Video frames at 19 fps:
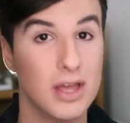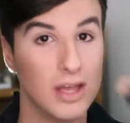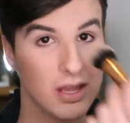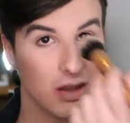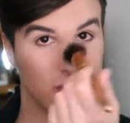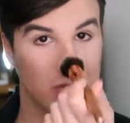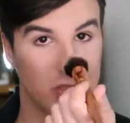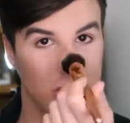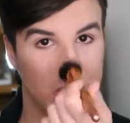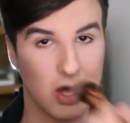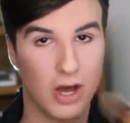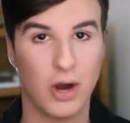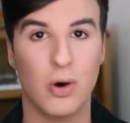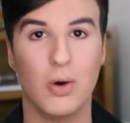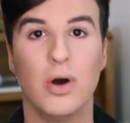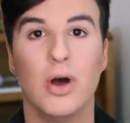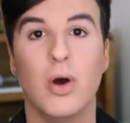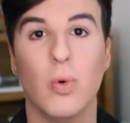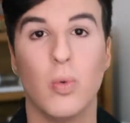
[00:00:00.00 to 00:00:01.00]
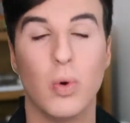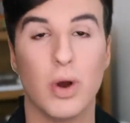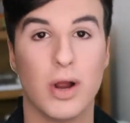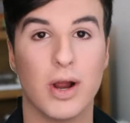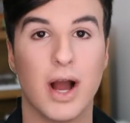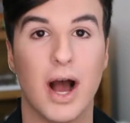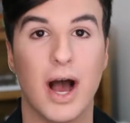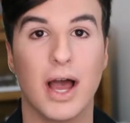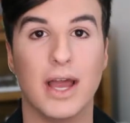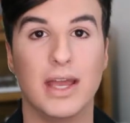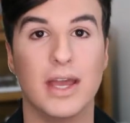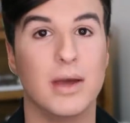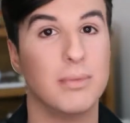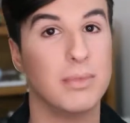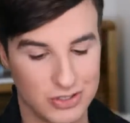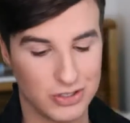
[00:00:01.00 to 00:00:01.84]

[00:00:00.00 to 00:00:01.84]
even though where I am,